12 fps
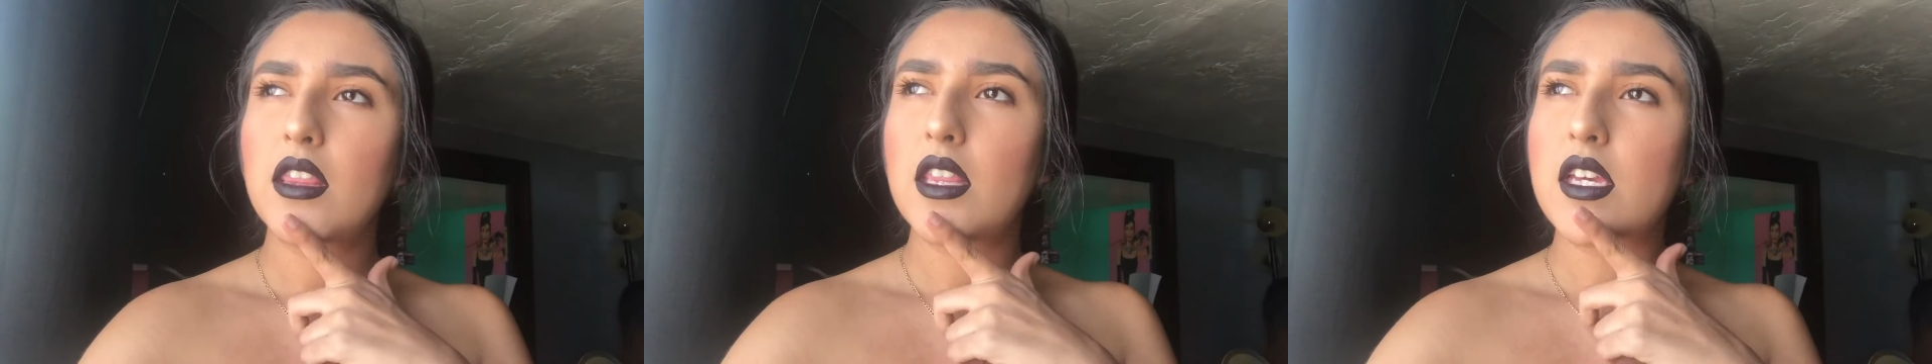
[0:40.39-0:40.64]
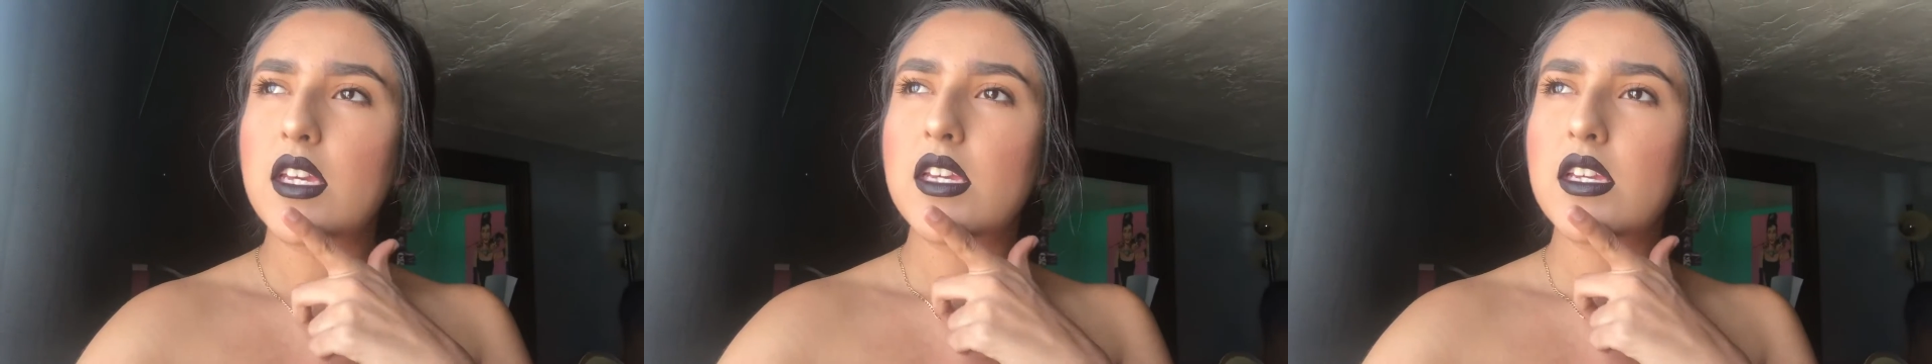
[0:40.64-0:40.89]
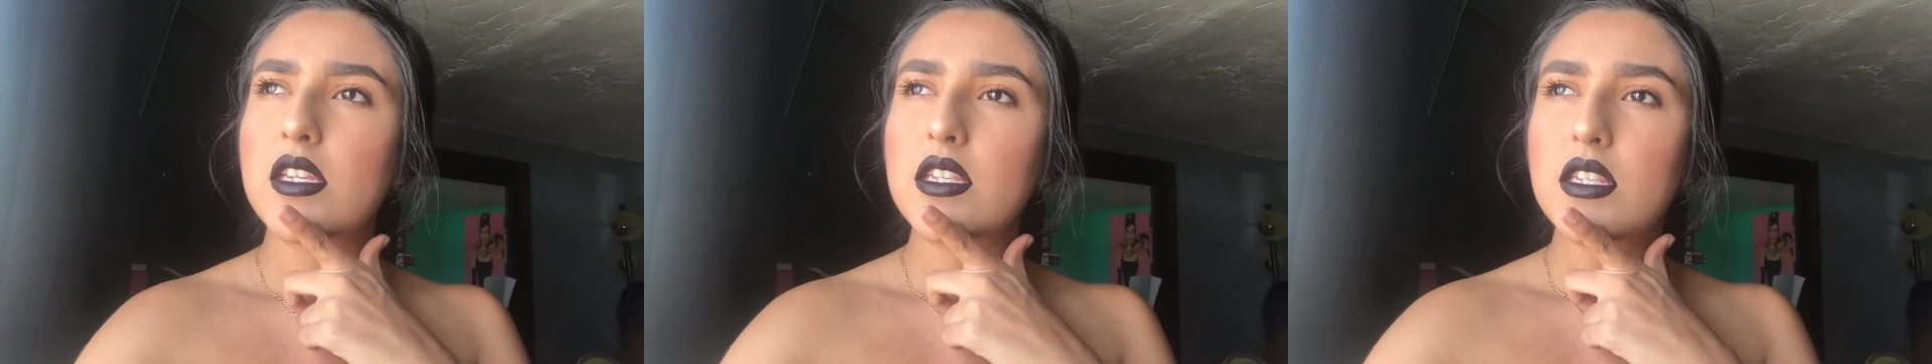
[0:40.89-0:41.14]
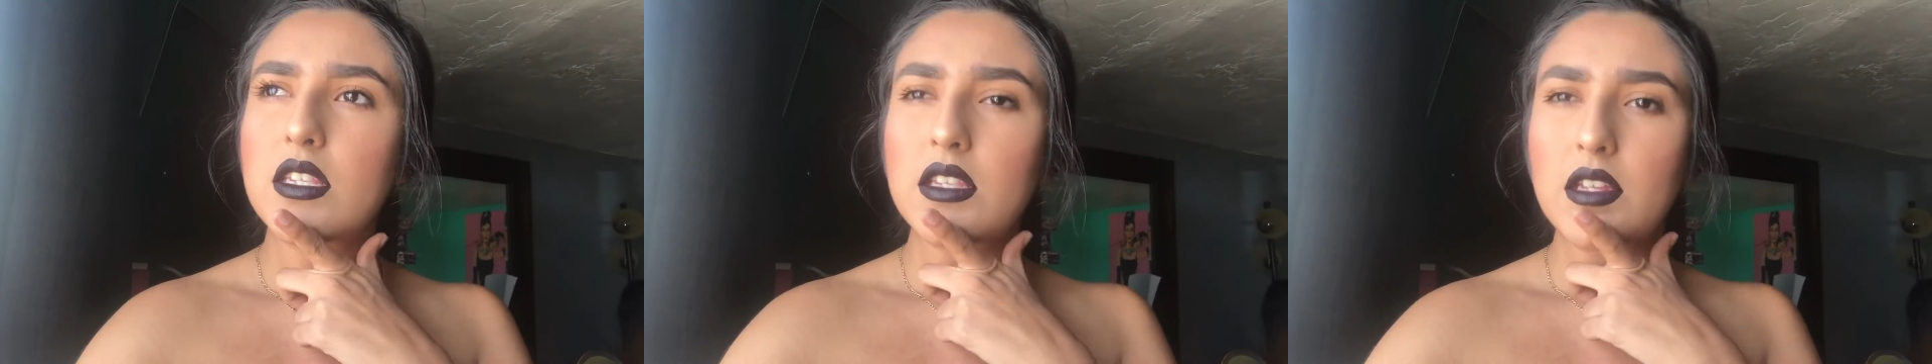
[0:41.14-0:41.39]

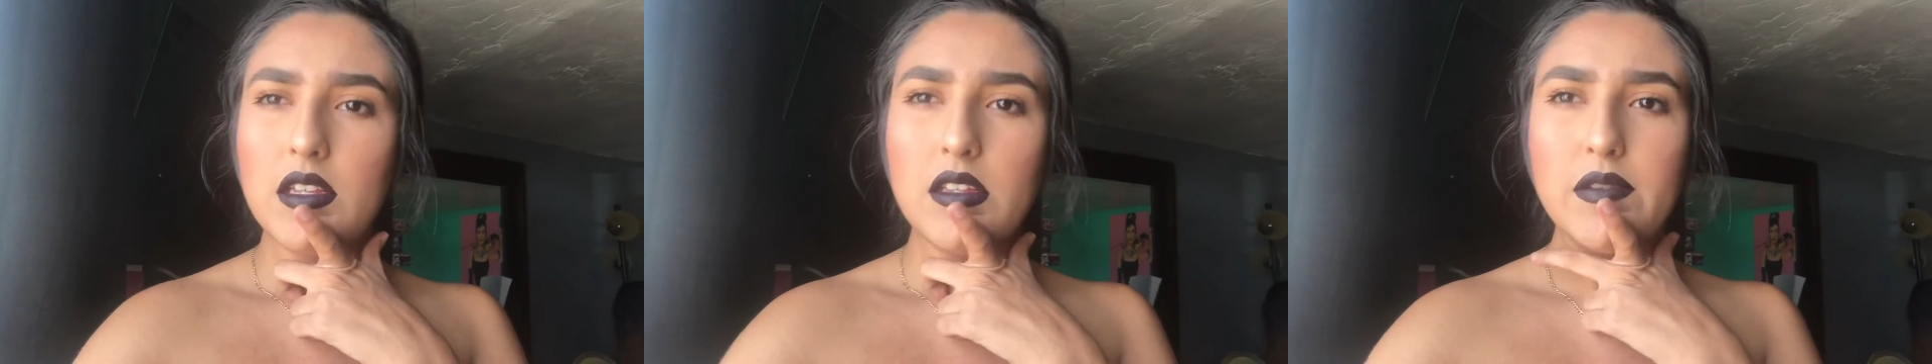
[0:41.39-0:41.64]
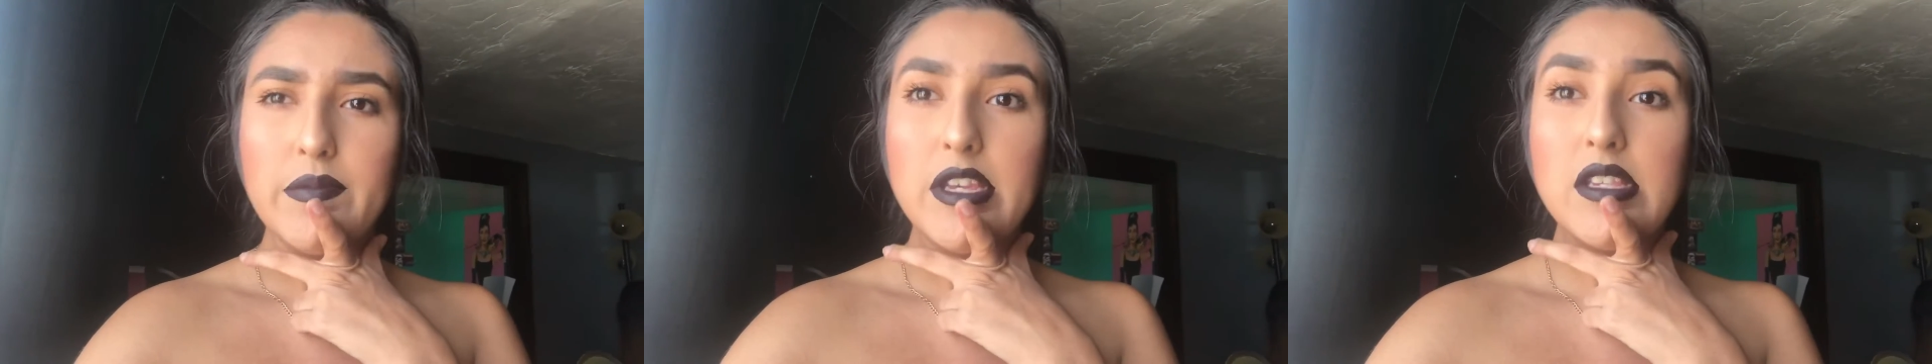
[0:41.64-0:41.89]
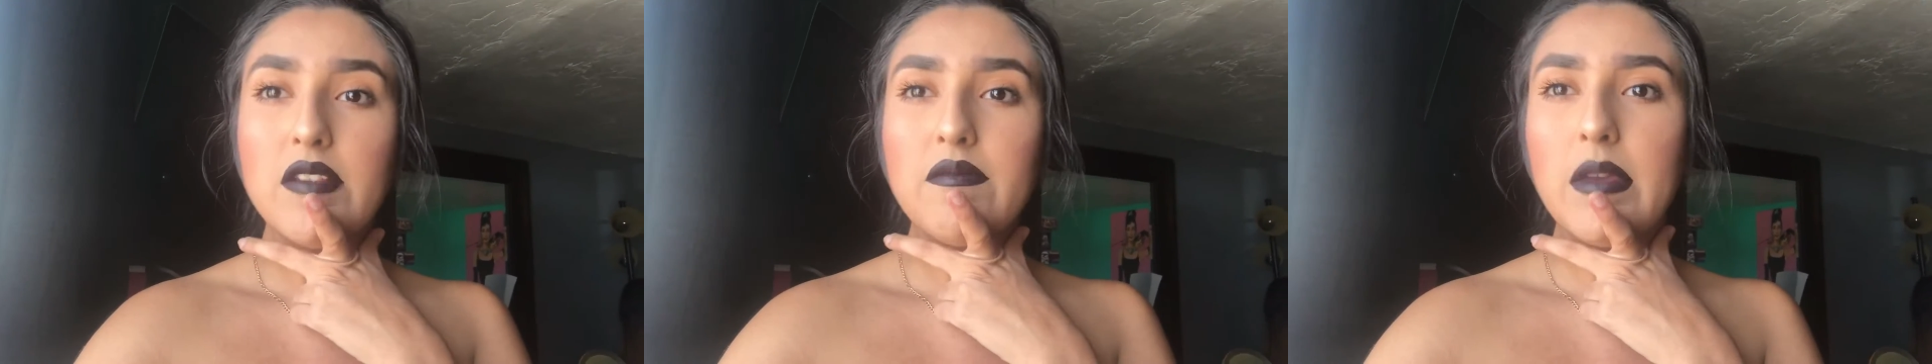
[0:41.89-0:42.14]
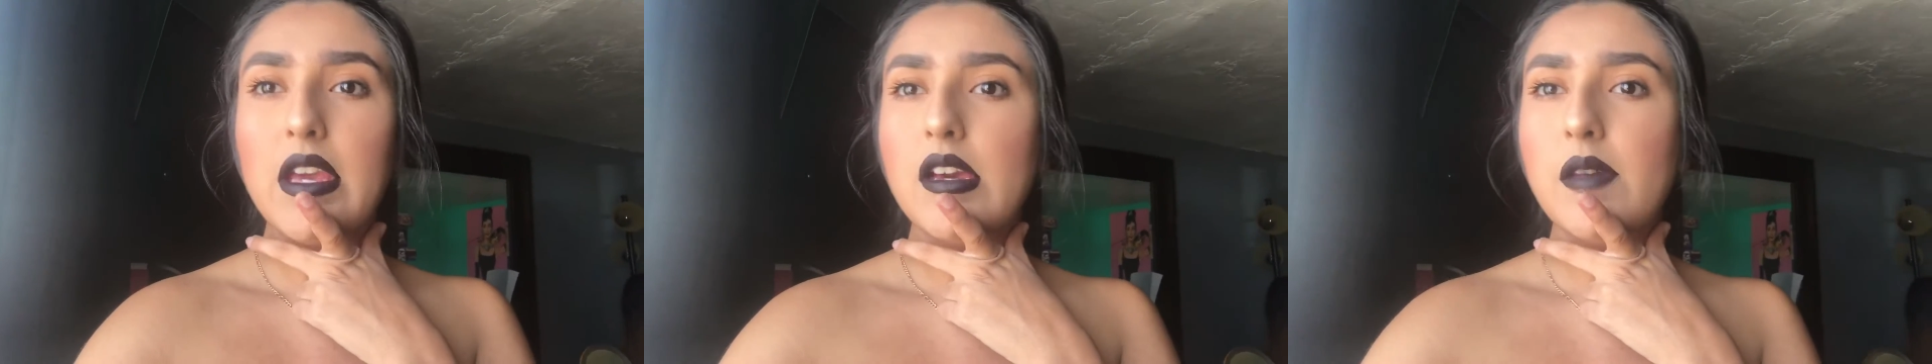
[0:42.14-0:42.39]
this piece
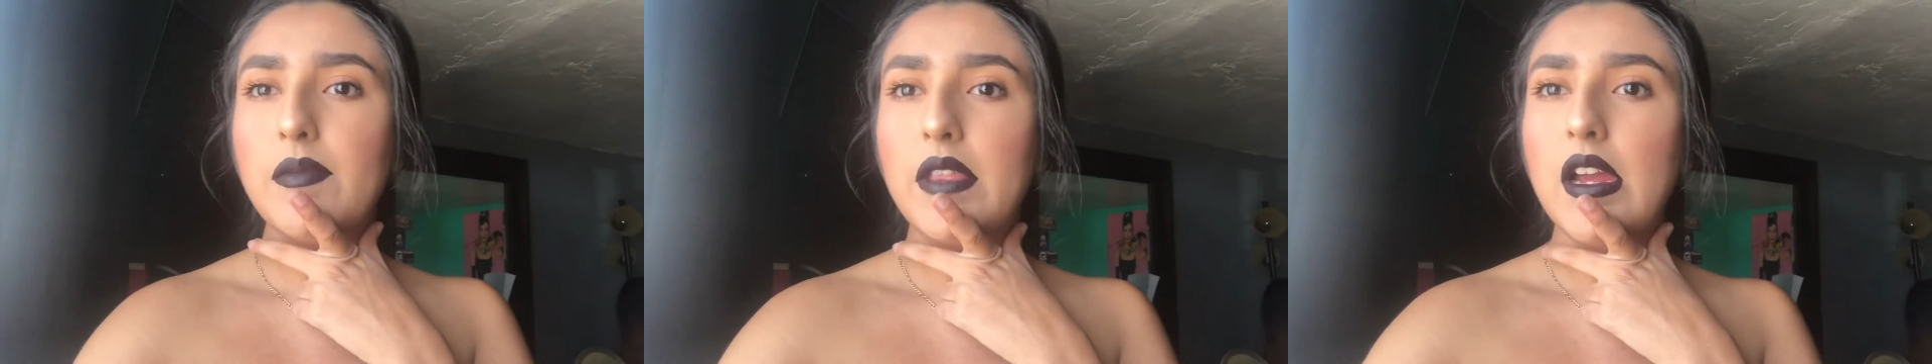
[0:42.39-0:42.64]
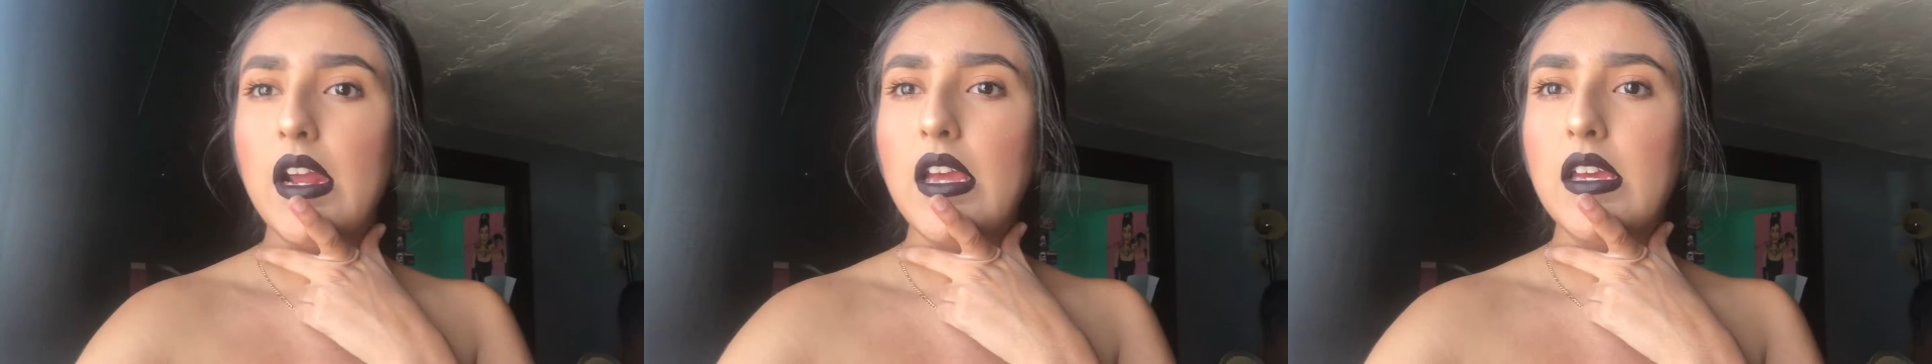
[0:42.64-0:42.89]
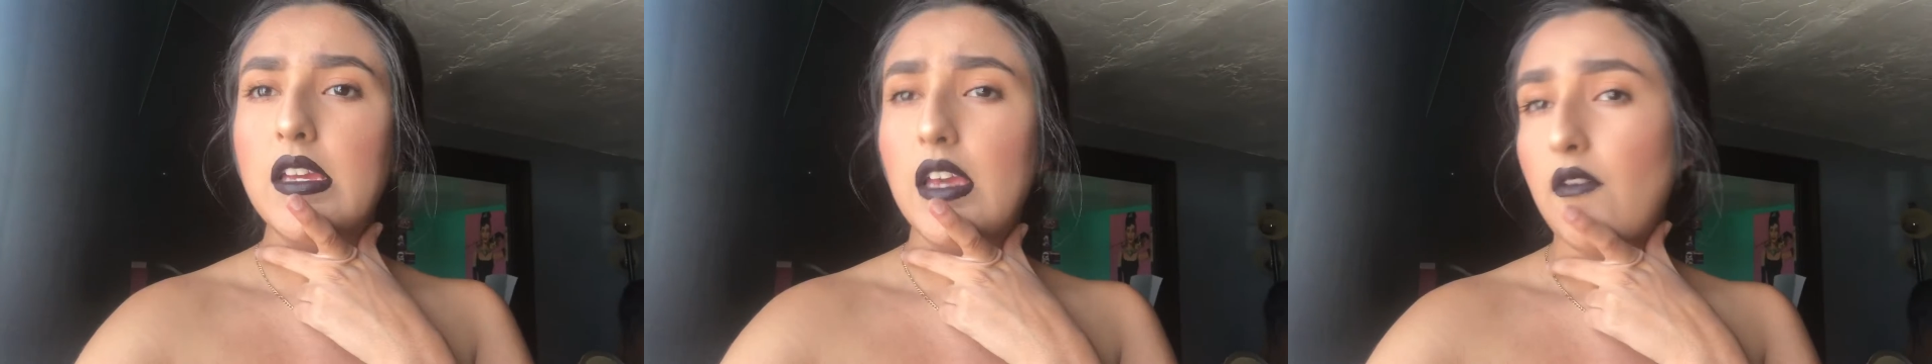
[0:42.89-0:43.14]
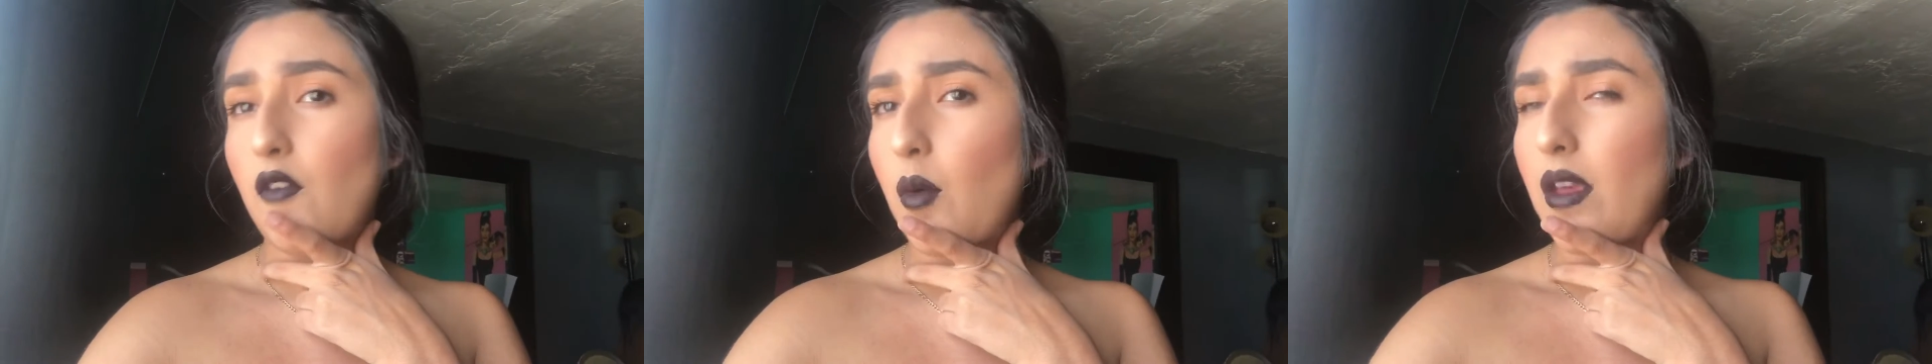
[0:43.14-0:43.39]
of makeup that I
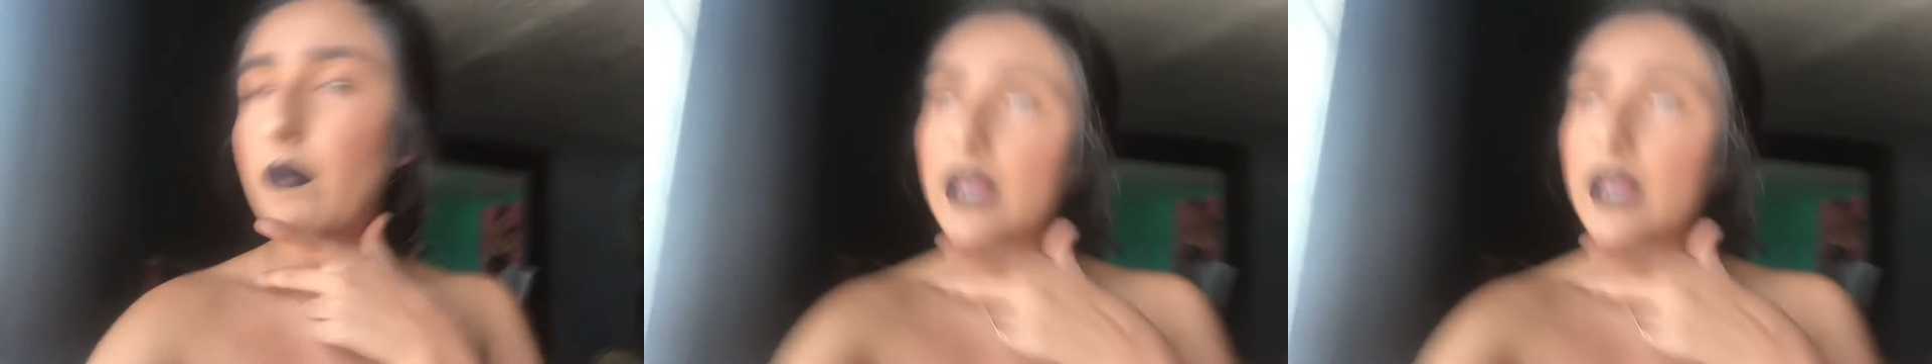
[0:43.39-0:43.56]
gave away.